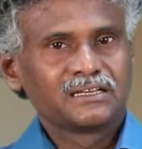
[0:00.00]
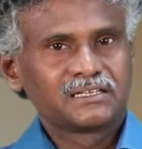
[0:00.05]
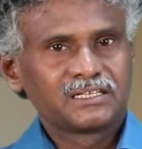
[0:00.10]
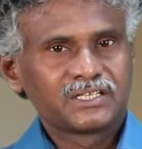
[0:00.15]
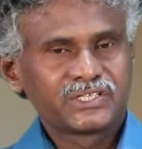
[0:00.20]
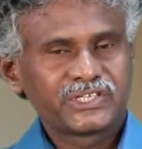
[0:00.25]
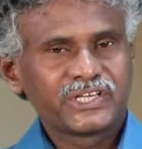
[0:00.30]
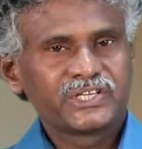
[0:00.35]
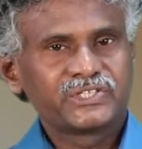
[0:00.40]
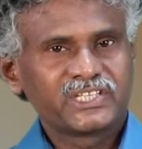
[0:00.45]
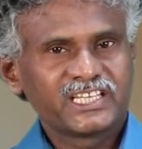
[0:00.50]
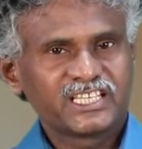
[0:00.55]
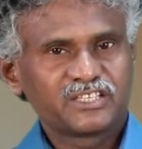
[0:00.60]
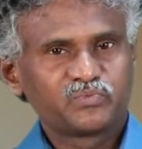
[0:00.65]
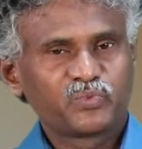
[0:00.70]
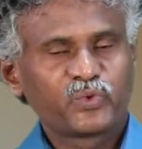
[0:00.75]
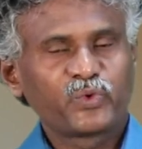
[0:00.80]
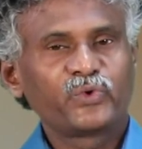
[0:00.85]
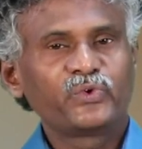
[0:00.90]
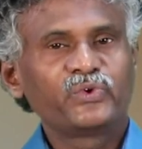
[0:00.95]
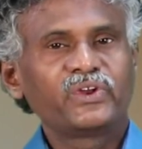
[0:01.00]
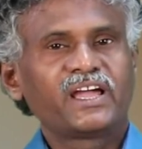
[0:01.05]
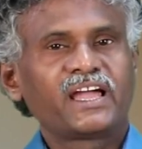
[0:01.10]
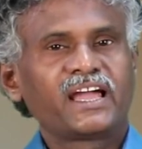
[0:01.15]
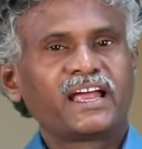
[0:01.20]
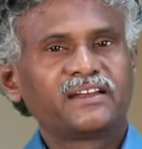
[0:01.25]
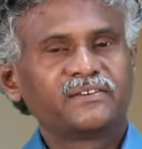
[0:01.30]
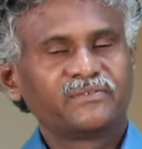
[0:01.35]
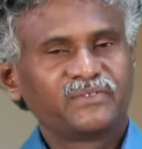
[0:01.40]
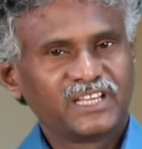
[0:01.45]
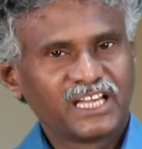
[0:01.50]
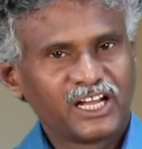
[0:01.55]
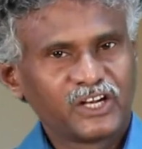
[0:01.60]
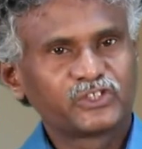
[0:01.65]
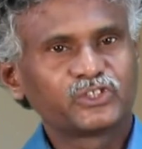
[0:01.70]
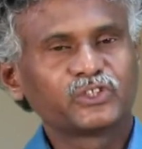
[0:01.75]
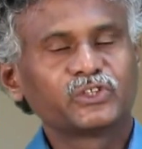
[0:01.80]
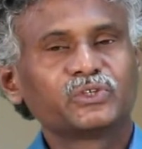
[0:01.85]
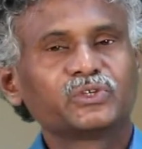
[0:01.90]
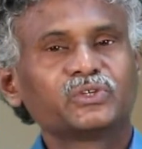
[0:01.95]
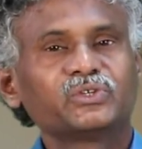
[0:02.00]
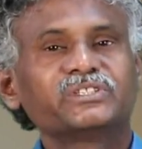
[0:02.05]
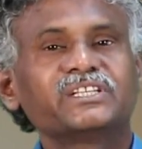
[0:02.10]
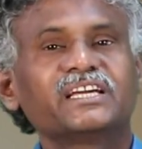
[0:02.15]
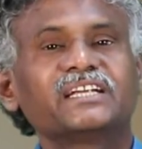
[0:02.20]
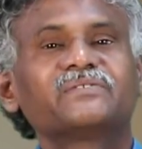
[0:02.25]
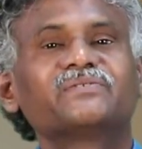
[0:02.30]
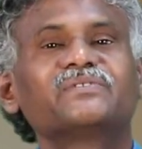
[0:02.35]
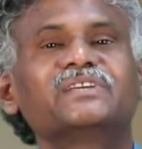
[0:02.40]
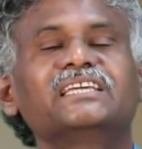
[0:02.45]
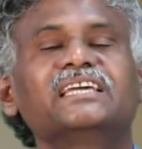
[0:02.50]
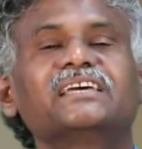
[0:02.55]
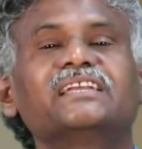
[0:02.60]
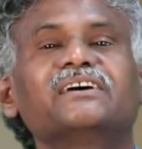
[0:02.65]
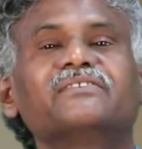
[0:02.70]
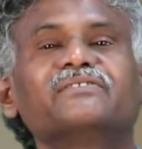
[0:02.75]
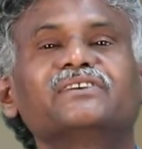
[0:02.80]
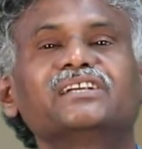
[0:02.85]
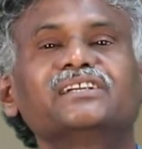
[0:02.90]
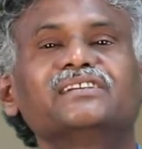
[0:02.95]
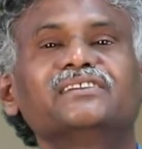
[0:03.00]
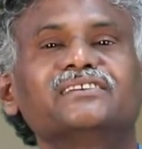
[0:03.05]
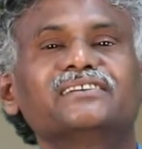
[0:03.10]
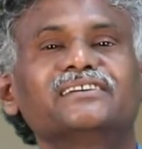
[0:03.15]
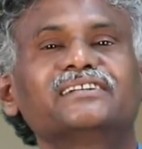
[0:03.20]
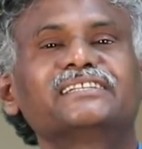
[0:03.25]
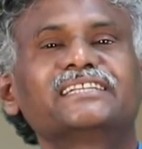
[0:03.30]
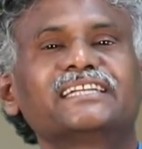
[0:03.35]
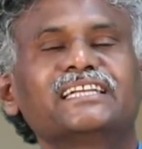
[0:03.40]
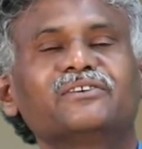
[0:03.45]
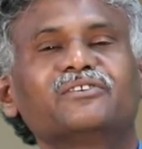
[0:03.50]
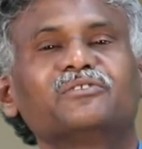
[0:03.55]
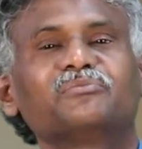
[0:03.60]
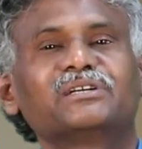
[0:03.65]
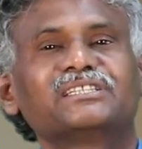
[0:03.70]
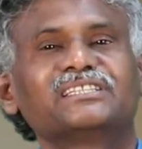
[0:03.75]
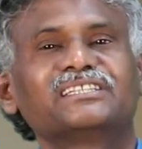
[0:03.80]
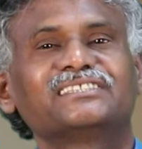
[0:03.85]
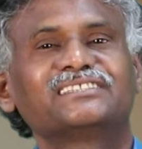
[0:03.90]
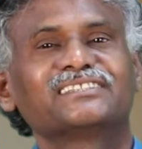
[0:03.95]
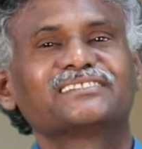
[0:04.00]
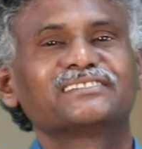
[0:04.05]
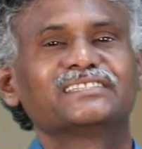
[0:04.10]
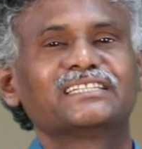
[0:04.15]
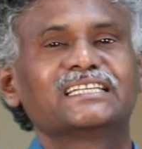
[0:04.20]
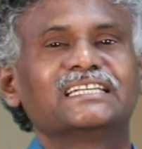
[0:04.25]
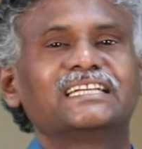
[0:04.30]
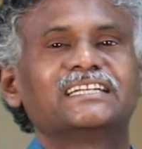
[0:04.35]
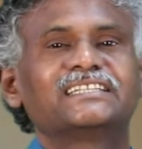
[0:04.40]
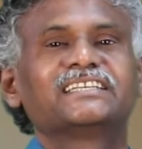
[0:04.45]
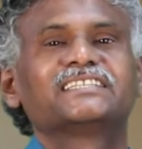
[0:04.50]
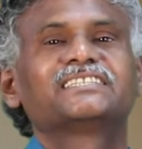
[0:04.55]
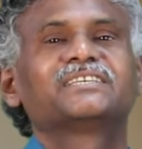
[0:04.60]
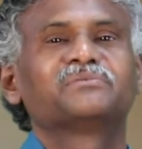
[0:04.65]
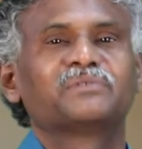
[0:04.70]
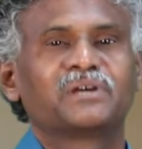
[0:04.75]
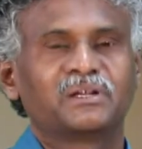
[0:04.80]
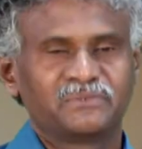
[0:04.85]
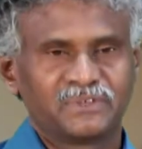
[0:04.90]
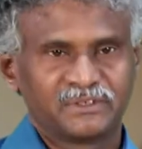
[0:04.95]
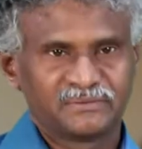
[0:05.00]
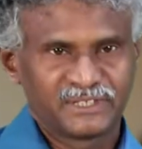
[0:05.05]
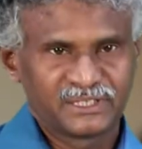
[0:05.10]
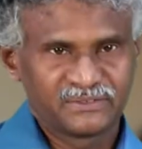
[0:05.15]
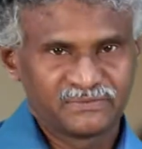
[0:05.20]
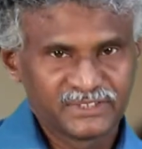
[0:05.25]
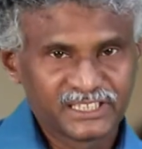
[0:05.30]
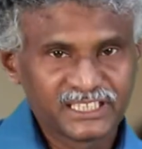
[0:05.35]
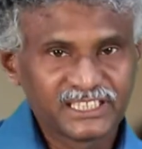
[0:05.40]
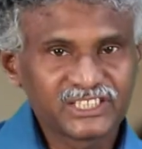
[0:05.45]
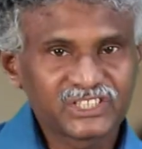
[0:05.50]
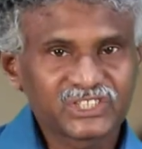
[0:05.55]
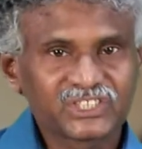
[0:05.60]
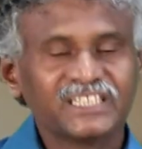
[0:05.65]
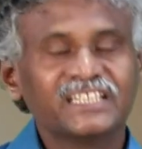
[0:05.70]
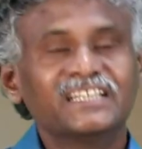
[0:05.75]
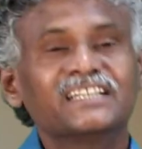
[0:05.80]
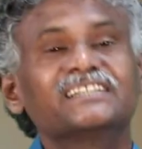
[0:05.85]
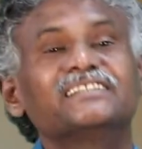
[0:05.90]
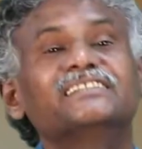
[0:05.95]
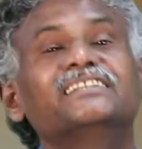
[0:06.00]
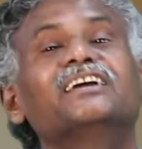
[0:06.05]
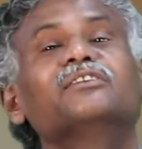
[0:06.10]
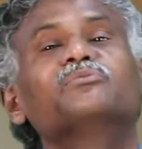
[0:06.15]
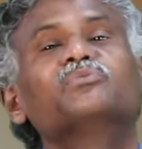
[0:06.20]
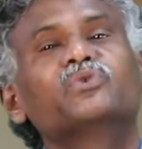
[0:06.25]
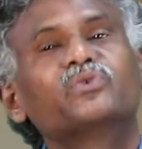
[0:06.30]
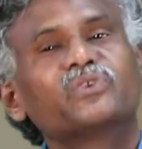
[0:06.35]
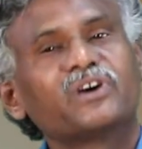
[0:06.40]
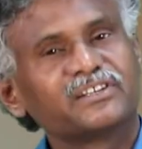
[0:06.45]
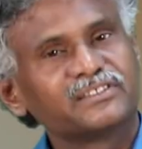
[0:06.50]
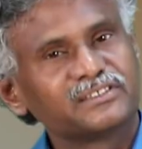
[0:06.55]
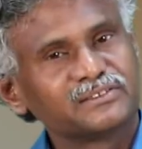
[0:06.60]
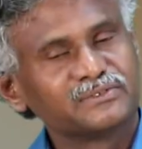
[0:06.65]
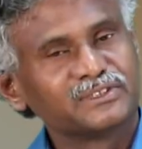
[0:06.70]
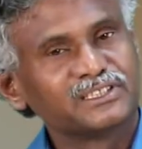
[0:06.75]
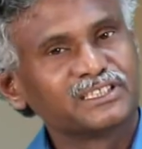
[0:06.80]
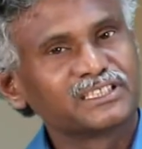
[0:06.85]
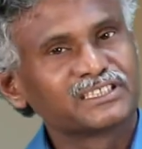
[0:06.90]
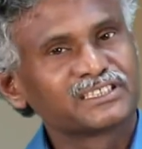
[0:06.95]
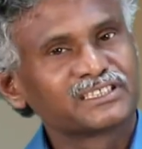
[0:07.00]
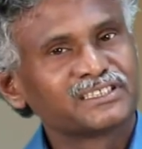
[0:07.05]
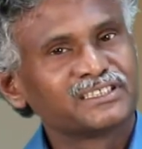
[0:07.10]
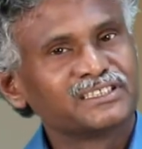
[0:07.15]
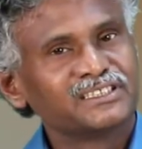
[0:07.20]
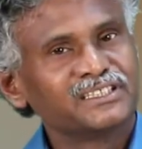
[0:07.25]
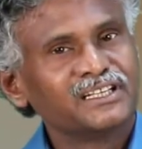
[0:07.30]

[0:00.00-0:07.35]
research has proved, and we also know that we never learnt in our mother tongue the letters of the alphabet first, then moved on to words.